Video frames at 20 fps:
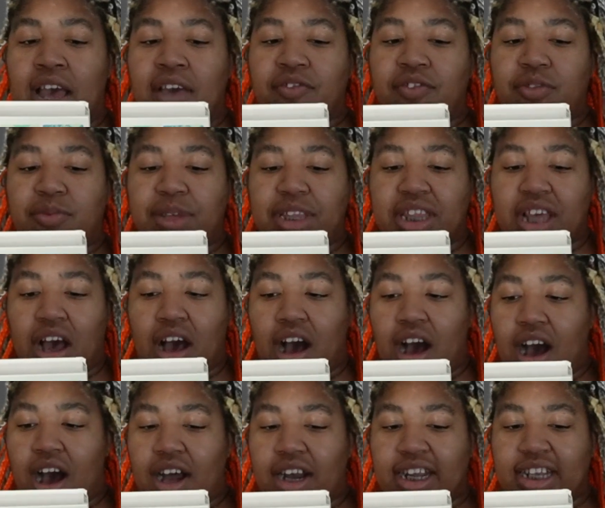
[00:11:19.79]
filming the
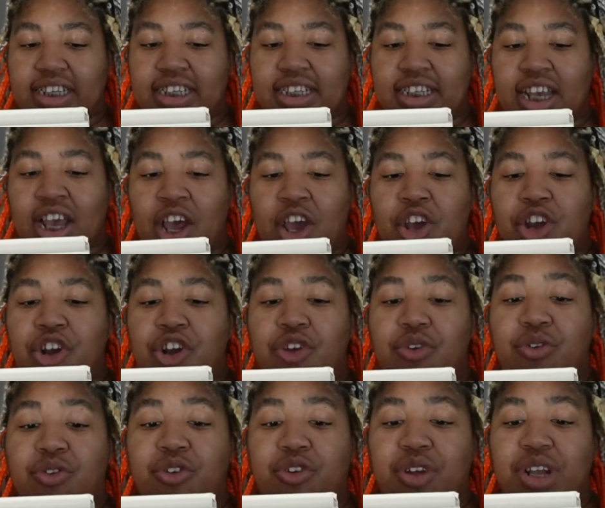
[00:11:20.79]
hottest
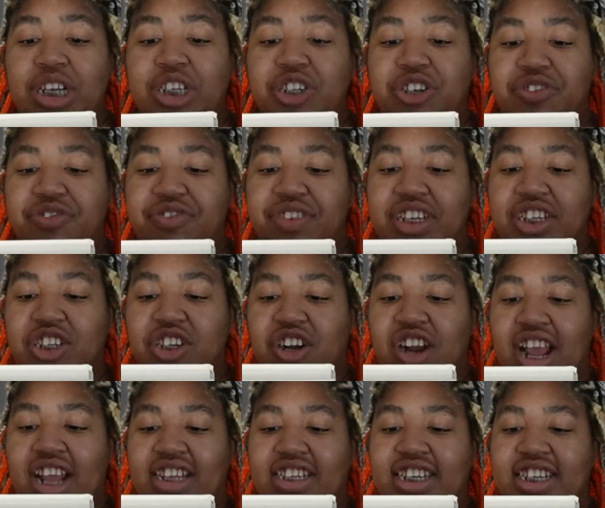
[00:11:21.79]
new creature feature,
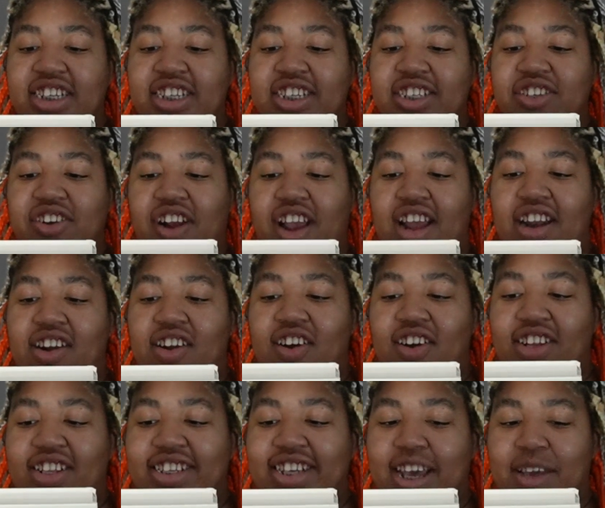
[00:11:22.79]
and tensions are at an
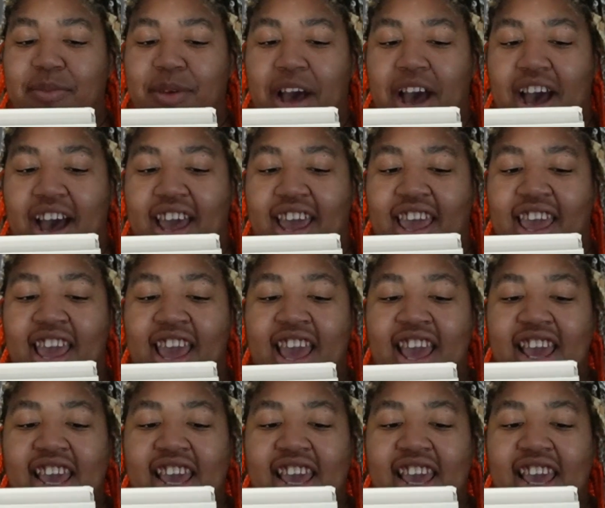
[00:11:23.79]
all-time high.